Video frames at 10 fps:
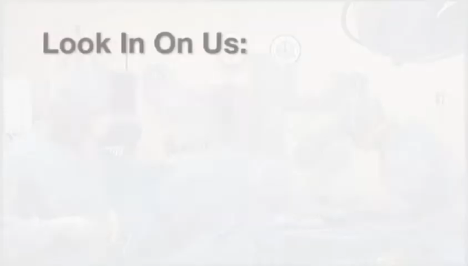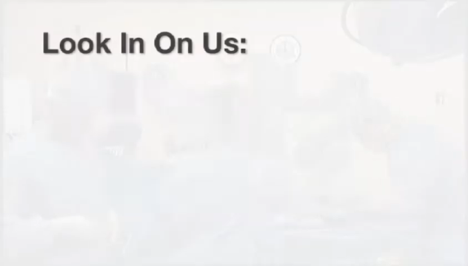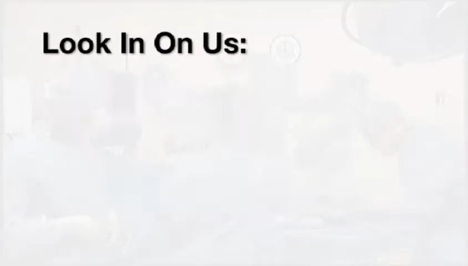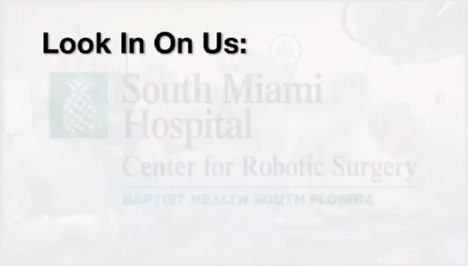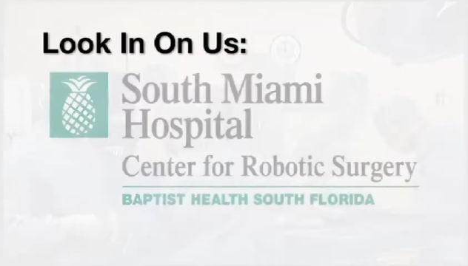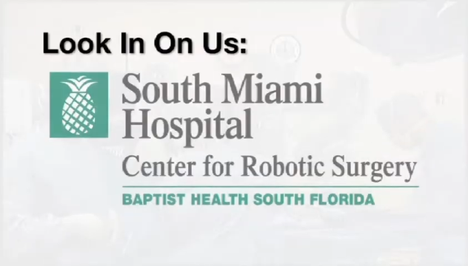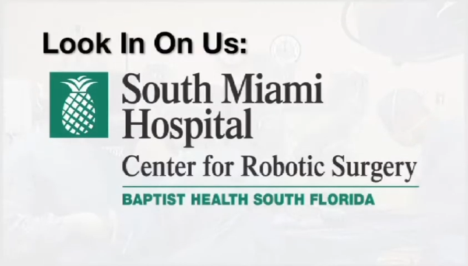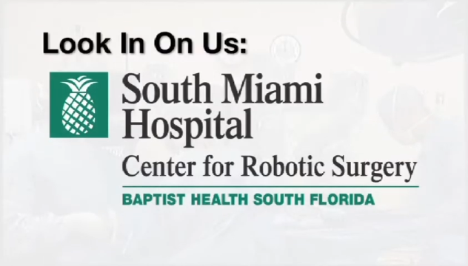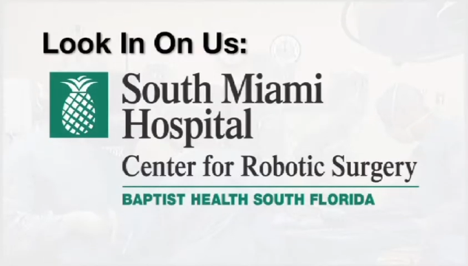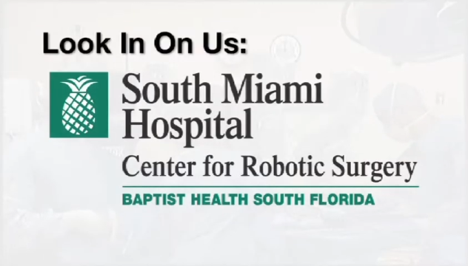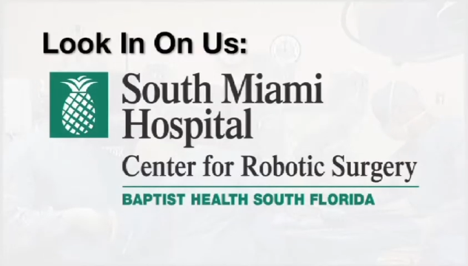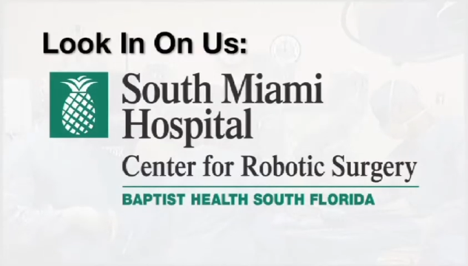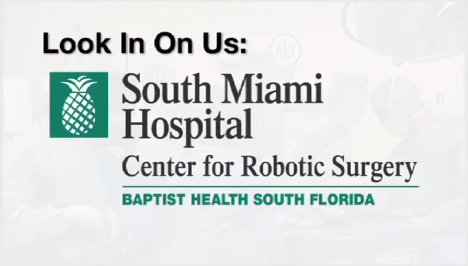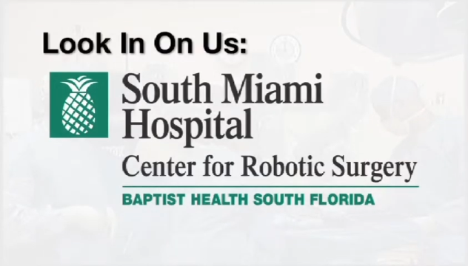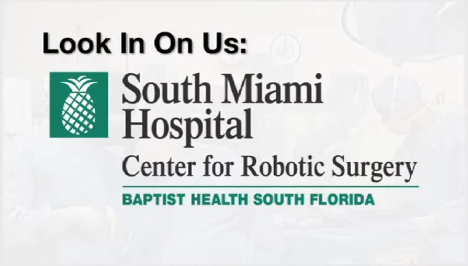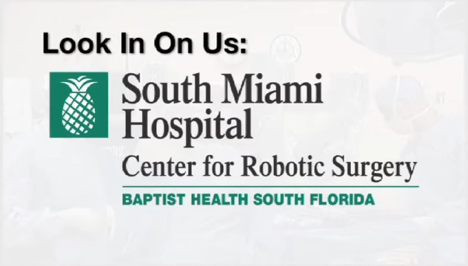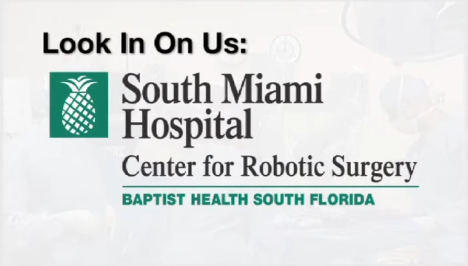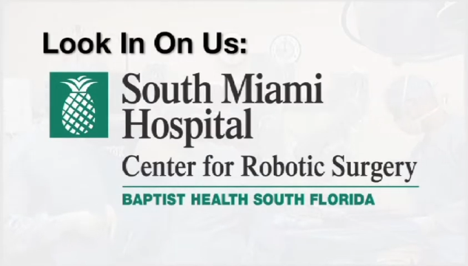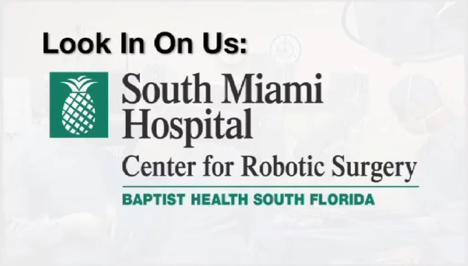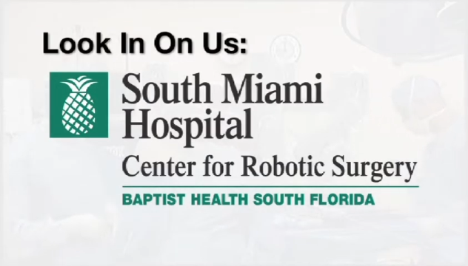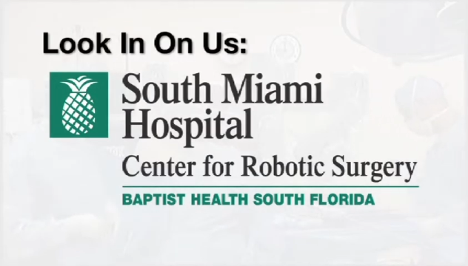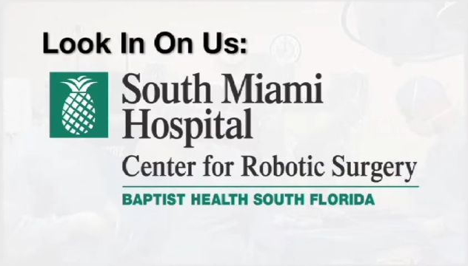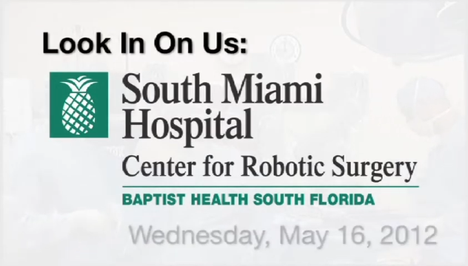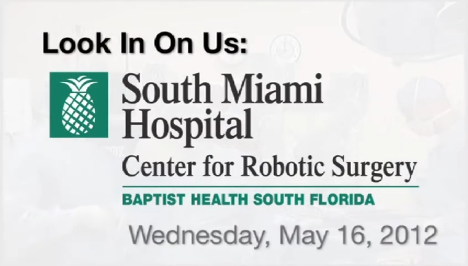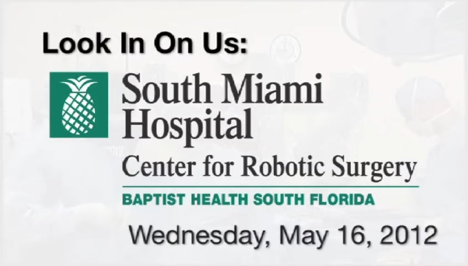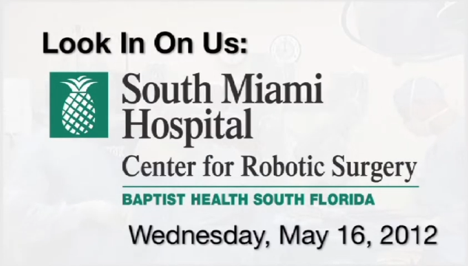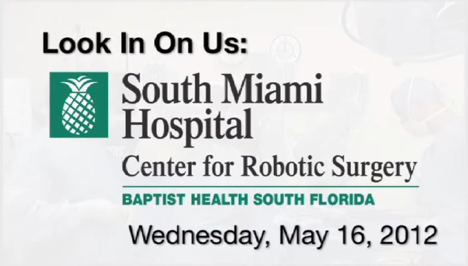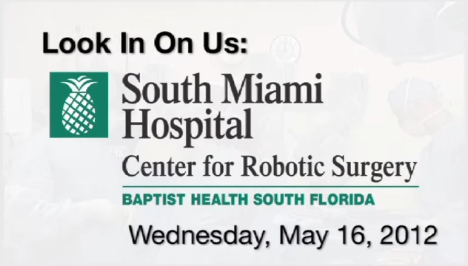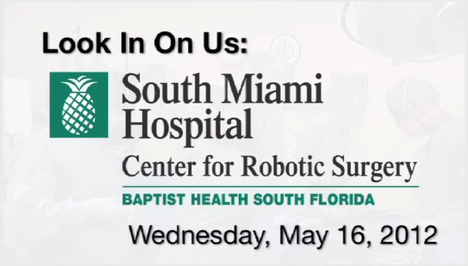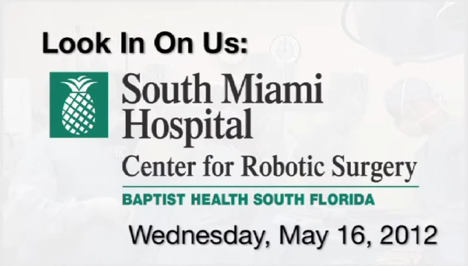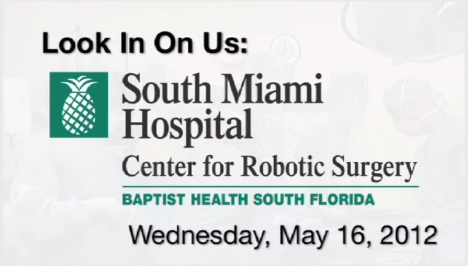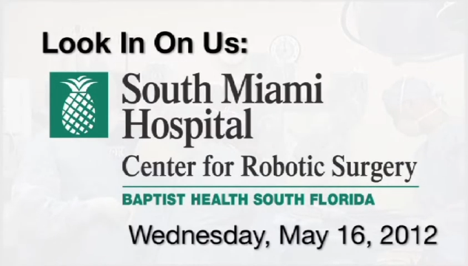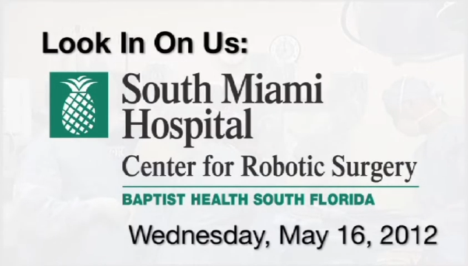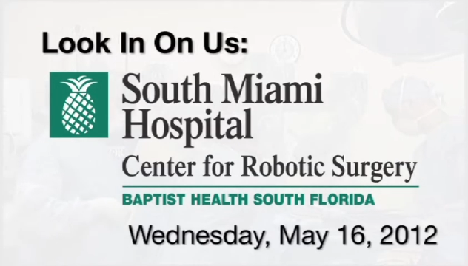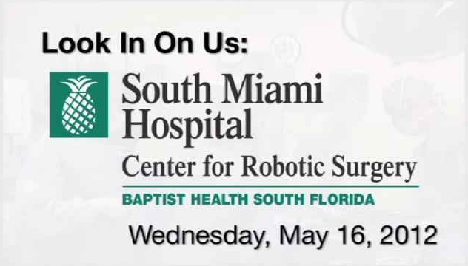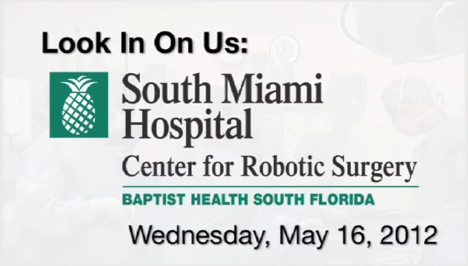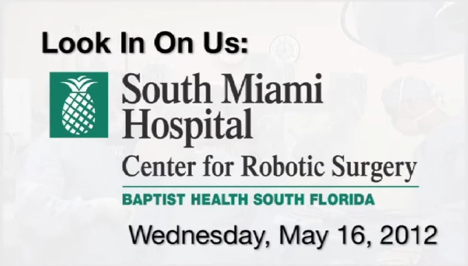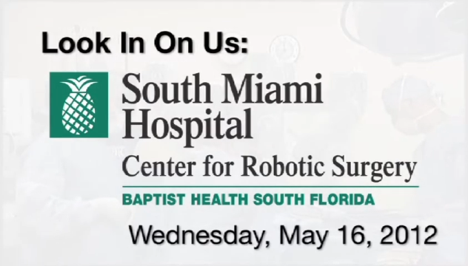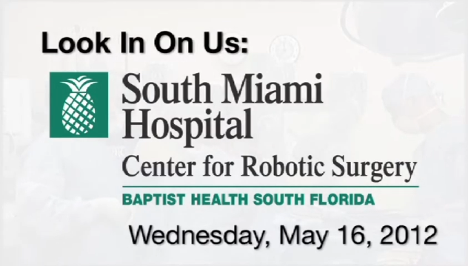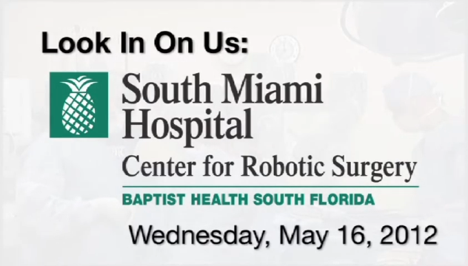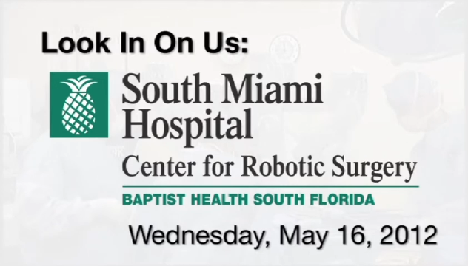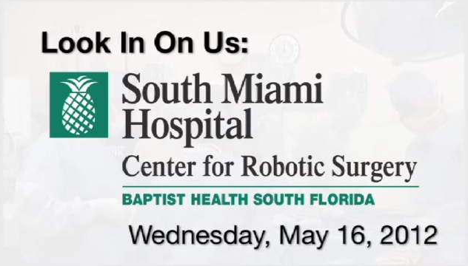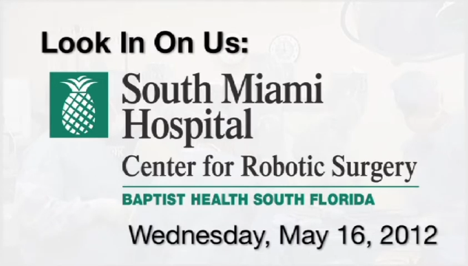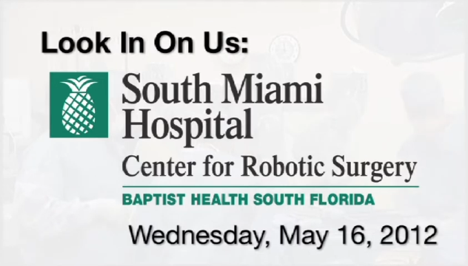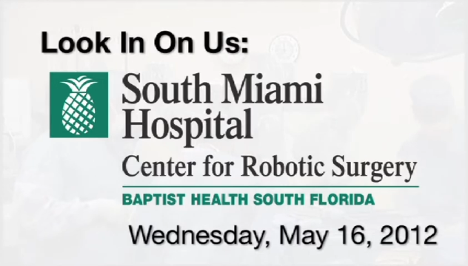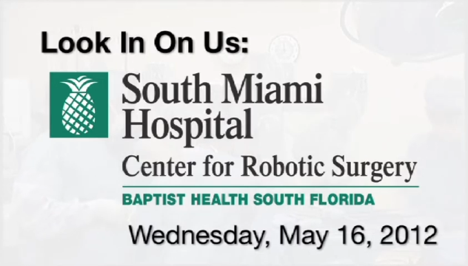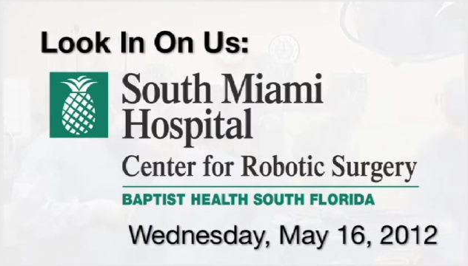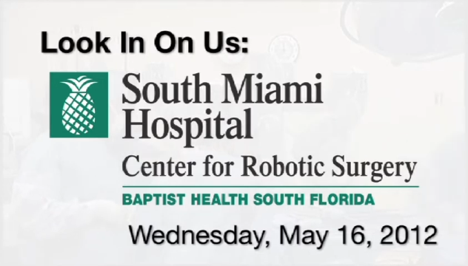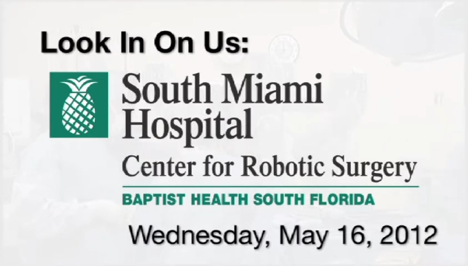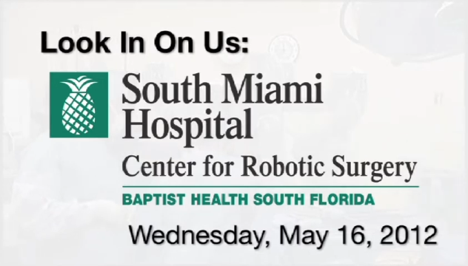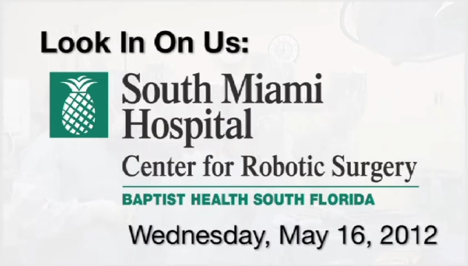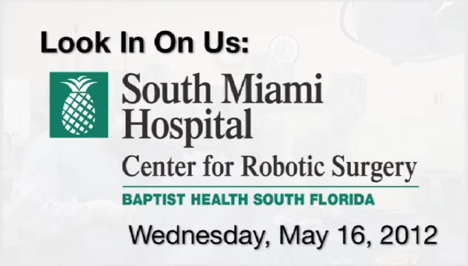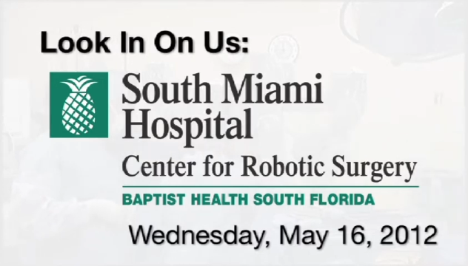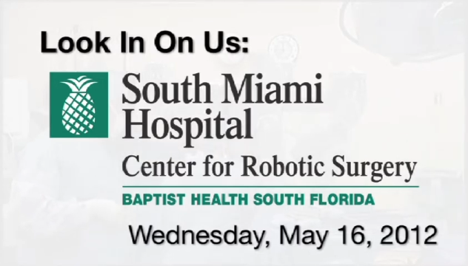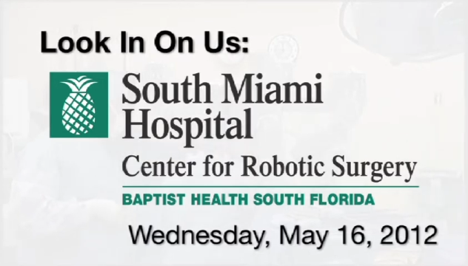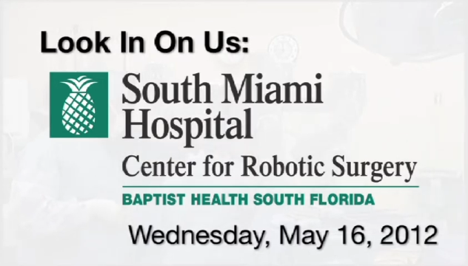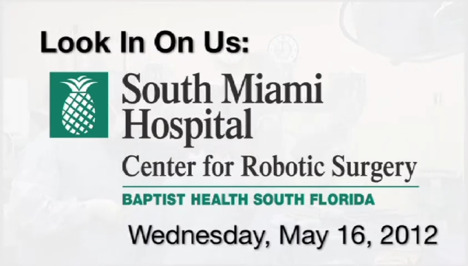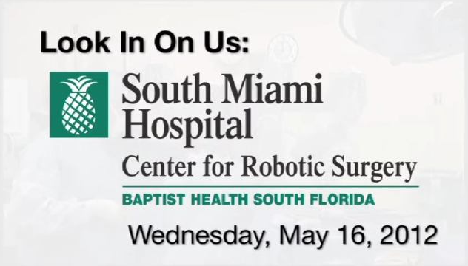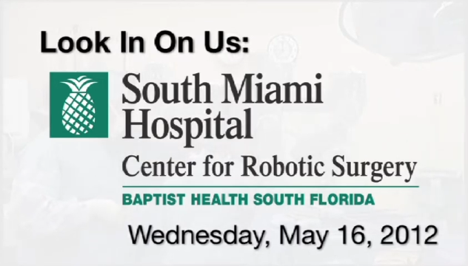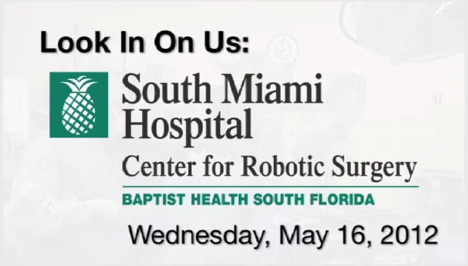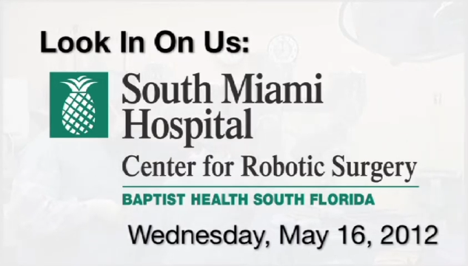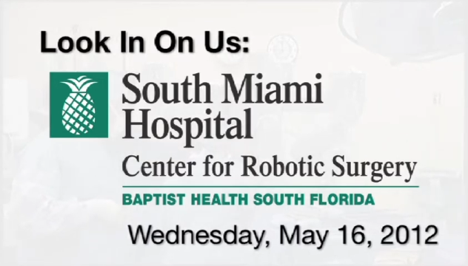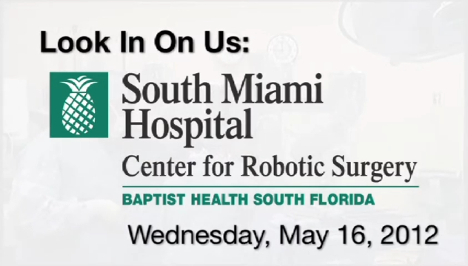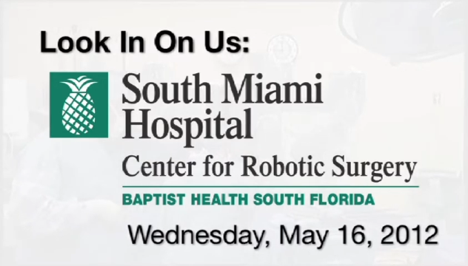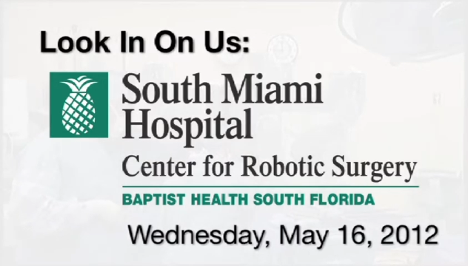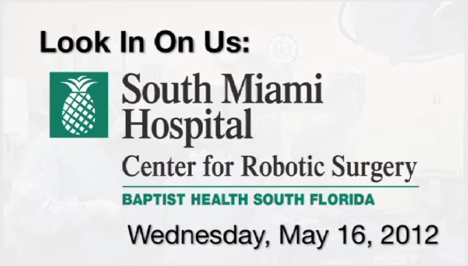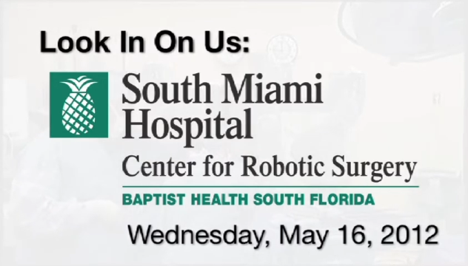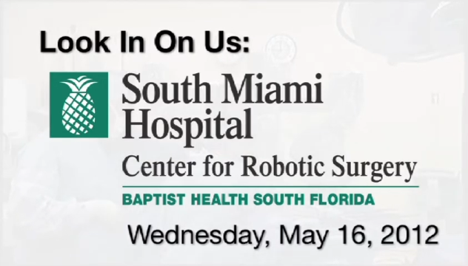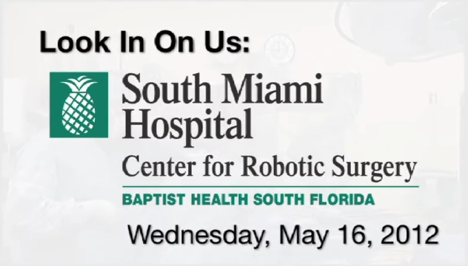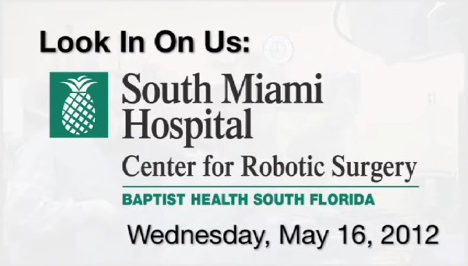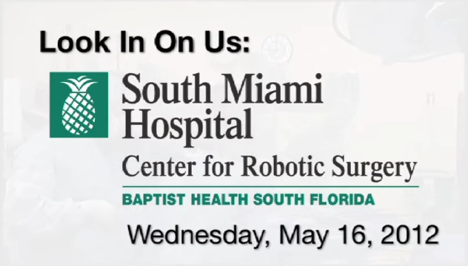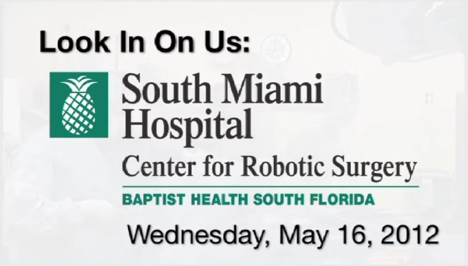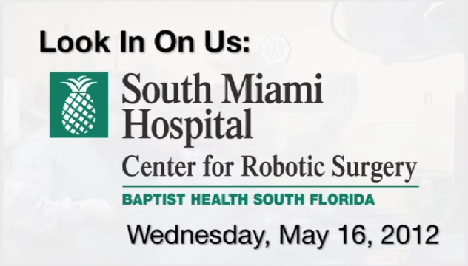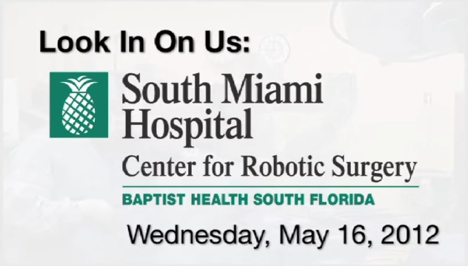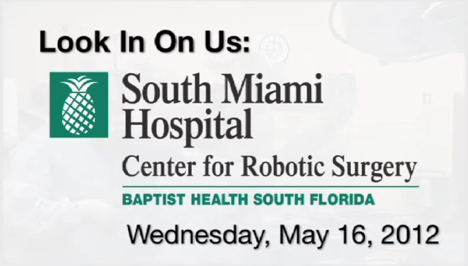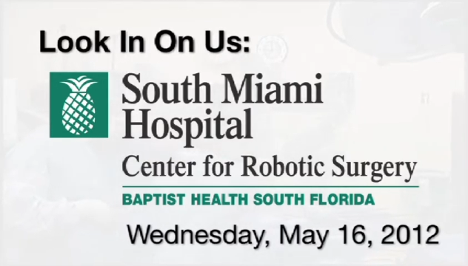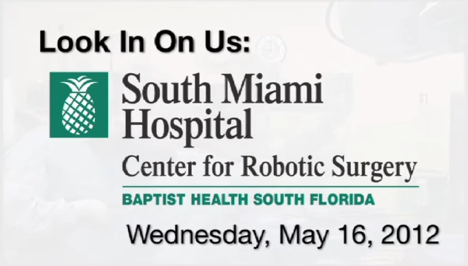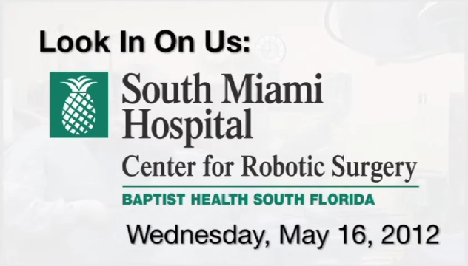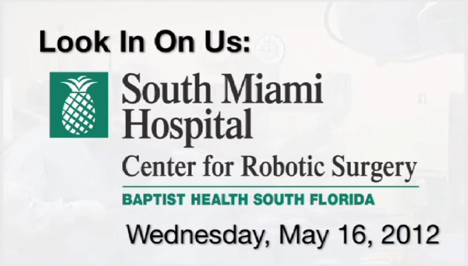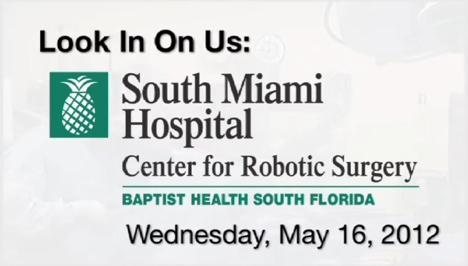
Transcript: No face is visible, so there are no lips to read.